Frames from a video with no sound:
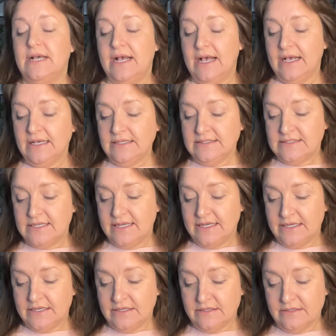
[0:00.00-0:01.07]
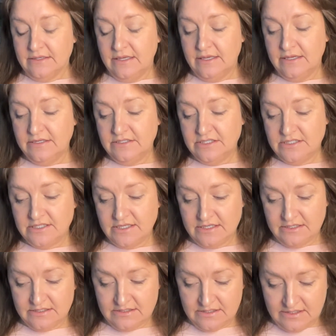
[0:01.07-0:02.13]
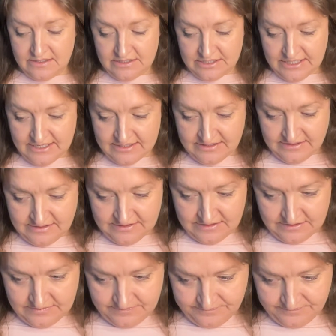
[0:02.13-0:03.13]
exhale, chin to the chest.